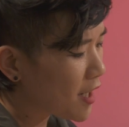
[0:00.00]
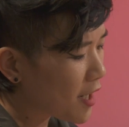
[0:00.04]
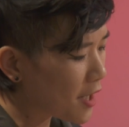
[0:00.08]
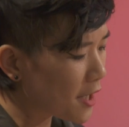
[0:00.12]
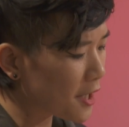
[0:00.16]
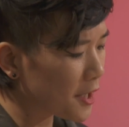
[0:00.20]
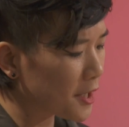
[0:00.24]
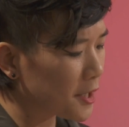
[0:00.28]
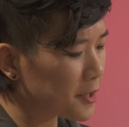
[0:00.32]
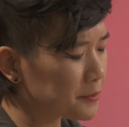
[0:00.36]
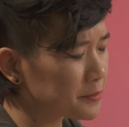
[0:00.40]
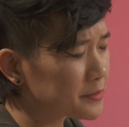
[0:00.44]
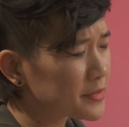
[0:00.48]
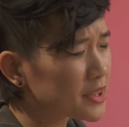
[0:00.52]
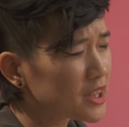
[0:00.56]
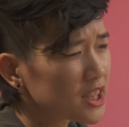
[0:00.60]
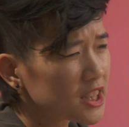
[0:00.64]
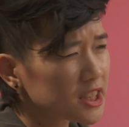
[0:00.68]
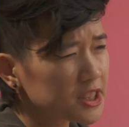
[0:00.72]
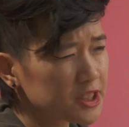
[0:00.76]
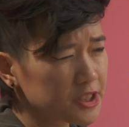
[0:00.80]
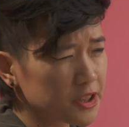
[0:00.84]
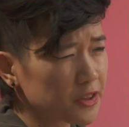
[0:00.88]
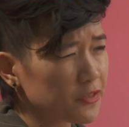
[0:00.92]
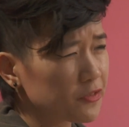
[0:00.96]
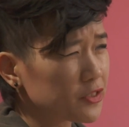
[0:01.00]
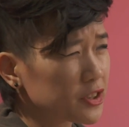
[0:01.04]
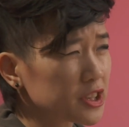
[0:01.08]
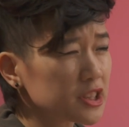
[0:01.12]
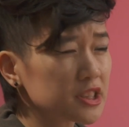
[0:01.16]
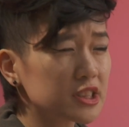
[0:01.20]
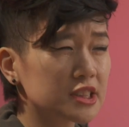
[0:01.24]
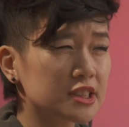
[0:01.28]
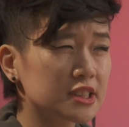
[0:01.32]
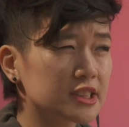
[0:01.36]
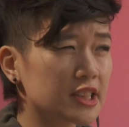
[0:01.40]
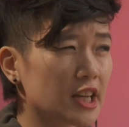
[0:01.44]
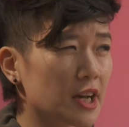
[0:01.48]
Um, so the
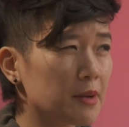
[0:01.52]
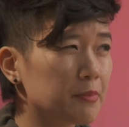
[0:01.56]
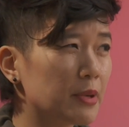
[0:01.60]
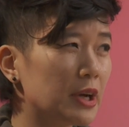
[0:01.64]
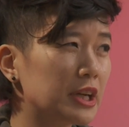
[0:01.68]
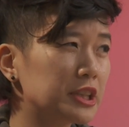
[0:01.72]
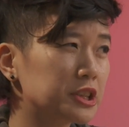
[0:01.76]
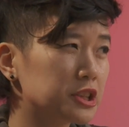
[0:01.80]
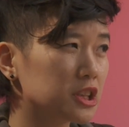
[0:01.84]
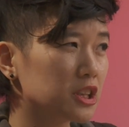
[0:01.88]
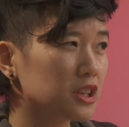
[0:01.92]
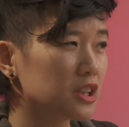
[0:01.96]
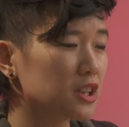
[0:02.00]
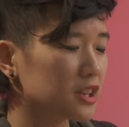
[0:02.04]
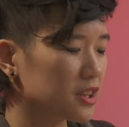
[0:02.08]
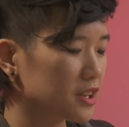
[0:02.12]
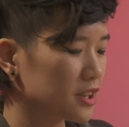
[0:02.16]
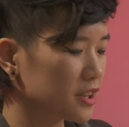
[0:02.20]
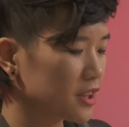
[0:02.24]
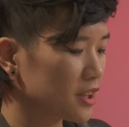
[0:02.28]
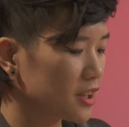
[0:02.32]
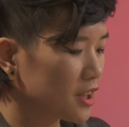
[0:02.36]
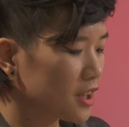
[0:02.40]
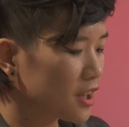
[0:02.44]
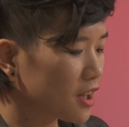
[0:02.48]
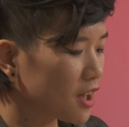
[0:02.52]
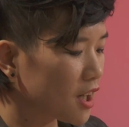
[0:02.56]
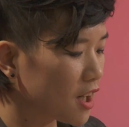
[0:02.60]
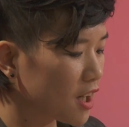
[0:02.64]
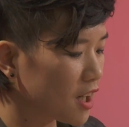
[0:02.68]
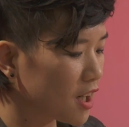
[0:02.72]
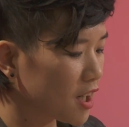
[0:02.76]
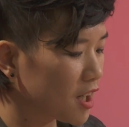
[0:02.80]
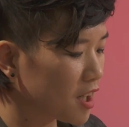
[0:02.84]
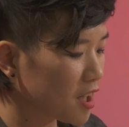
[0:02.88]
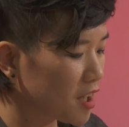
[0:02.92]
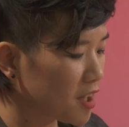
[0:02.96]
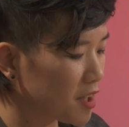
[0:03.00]
first step I took
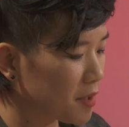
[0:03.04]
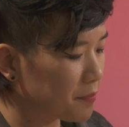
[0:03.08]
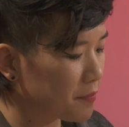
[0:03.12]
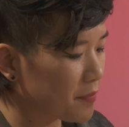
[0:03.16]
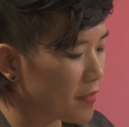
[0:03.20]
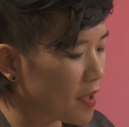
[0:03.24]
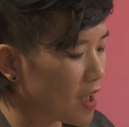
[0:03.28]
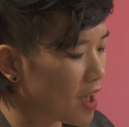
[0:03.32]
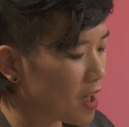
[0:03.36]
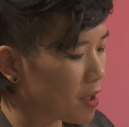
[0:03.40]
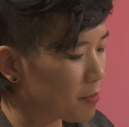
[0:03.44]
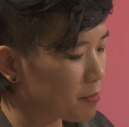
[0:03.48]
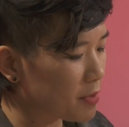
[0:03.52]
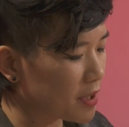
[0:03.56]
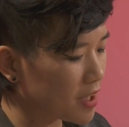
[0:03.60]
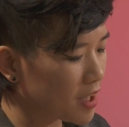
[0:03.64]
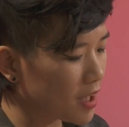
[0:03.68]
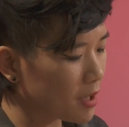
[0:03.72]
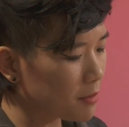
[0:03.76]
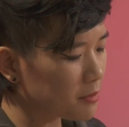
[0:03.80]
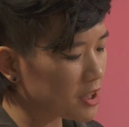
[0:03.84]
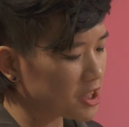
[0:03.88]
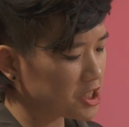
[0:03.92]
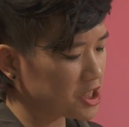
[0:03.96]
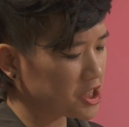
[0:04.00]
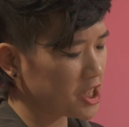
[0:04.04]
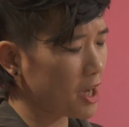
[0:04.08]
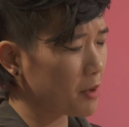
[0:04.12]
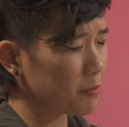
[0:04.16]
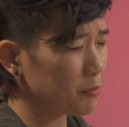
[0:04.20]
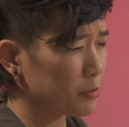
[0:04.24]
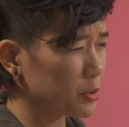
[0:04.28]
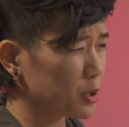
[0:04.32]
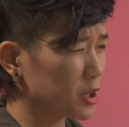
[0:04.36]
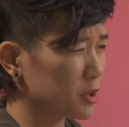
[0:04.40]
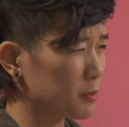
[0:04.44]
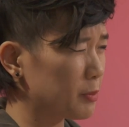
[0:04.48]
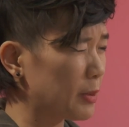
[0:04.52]
um, uh, became the
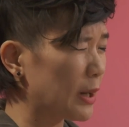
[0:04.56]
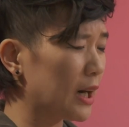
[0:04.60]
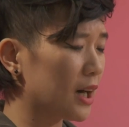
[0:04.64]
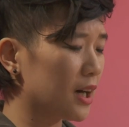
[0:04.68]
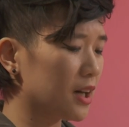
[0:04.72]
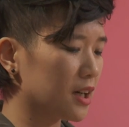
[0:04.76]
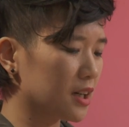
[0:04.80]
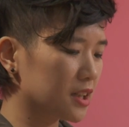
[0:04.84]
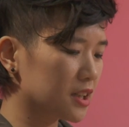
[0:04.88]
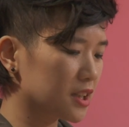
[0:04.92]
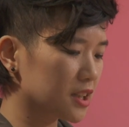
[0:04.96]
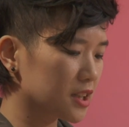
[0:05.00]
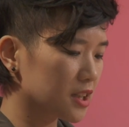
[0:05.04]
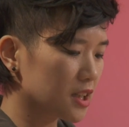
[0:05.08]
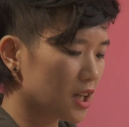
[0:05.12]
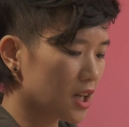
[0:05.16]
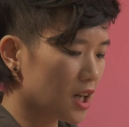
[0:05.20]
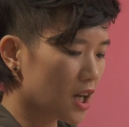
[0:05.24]
chapbook Punk,